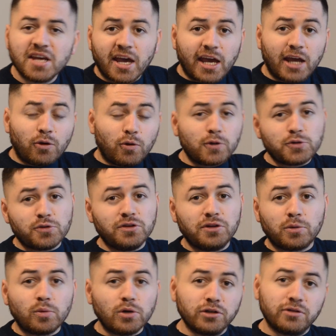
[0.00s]
And also, in the
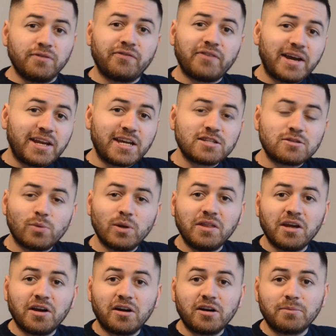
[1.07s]
world of finance, when
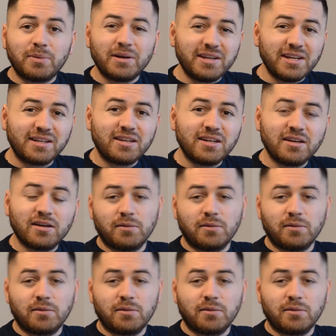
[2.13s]
they are predicting